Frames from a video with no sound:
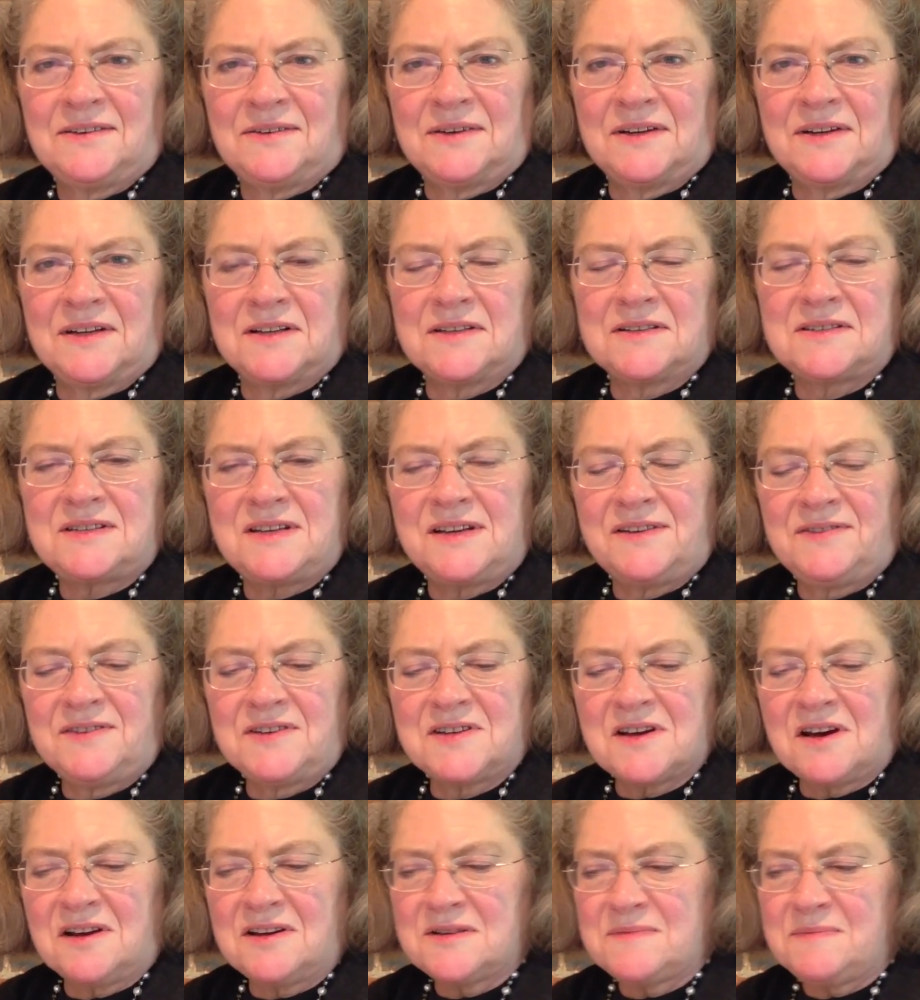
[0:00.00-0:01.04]
Well,
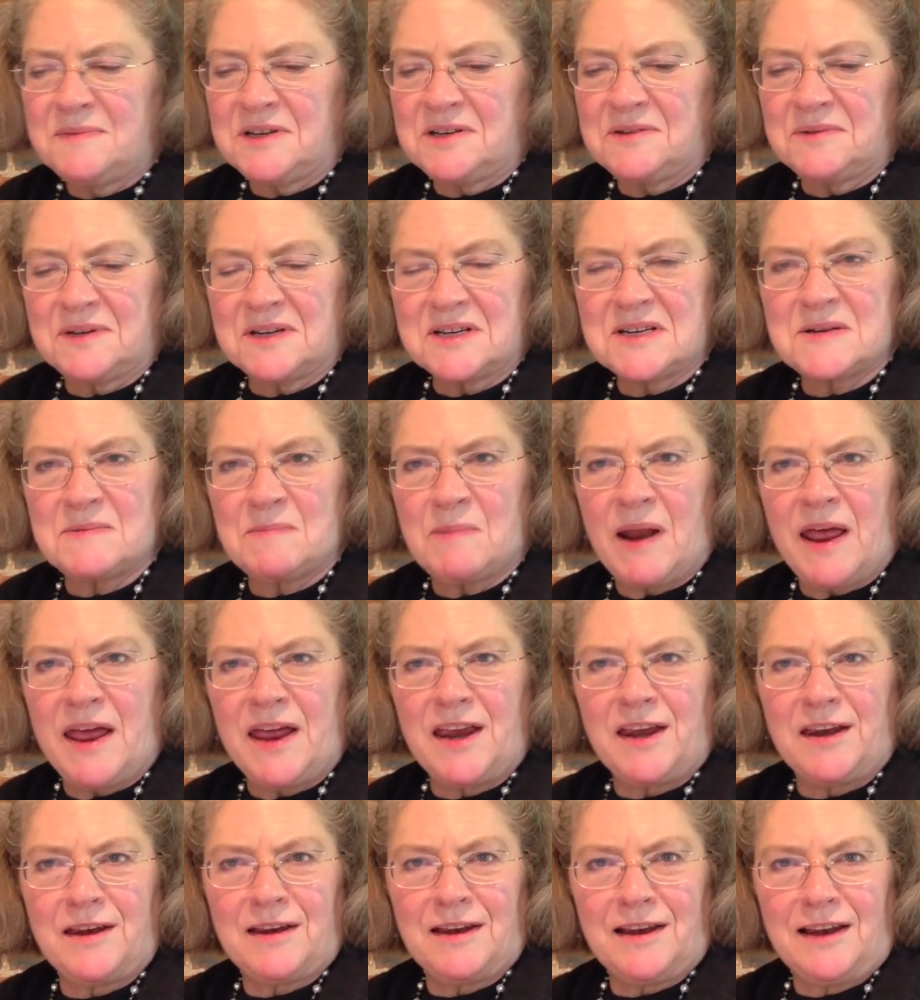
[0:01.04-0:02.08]
Stephen's asked me to
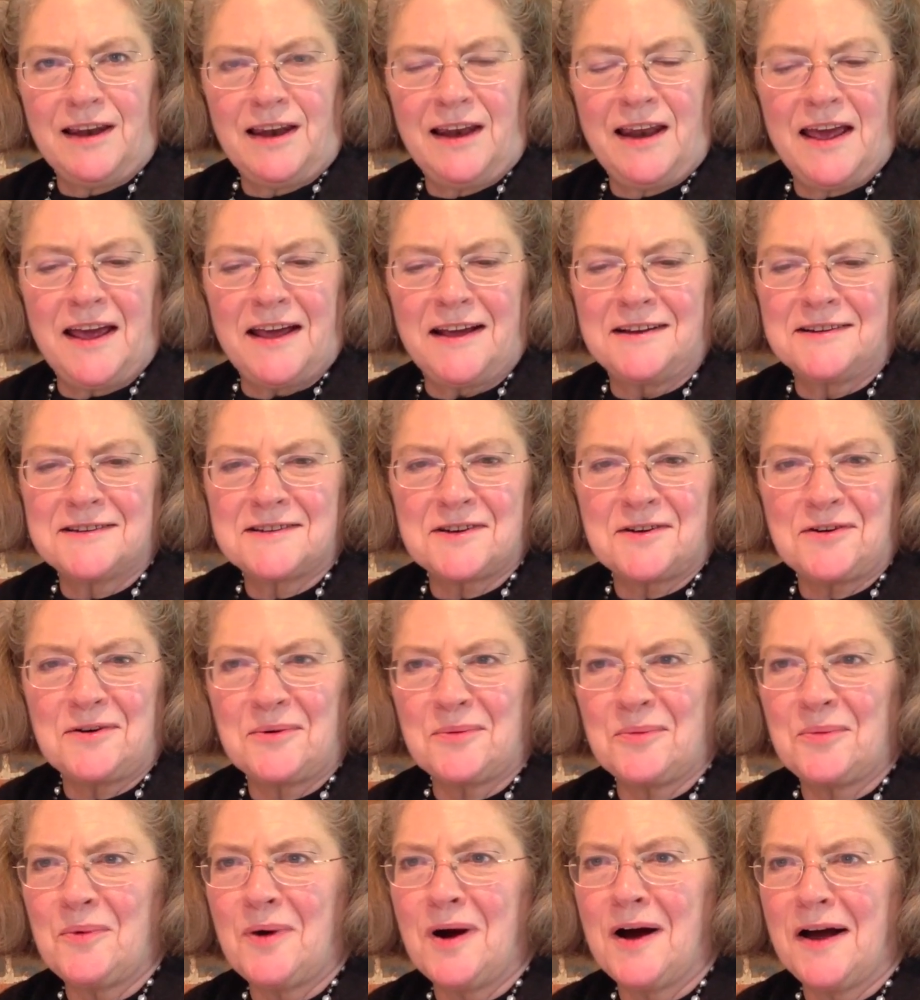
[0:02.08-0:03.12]
explain legs
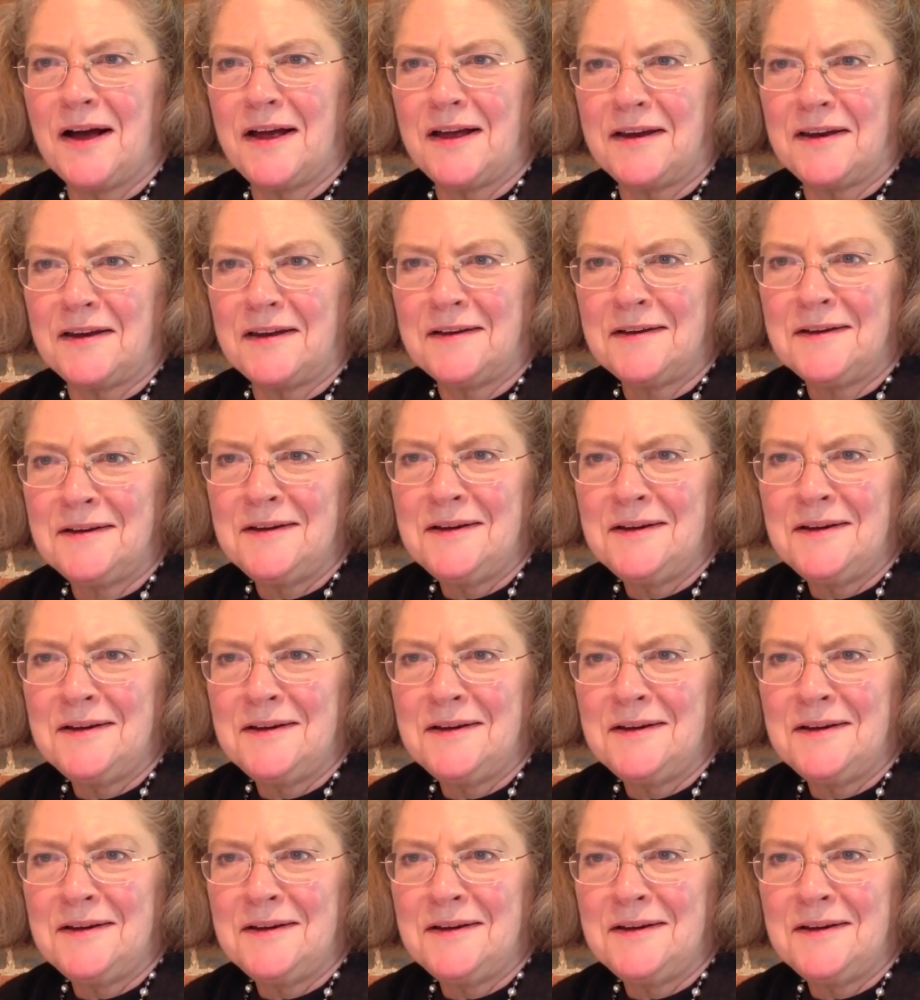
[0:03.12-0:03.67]
on wine.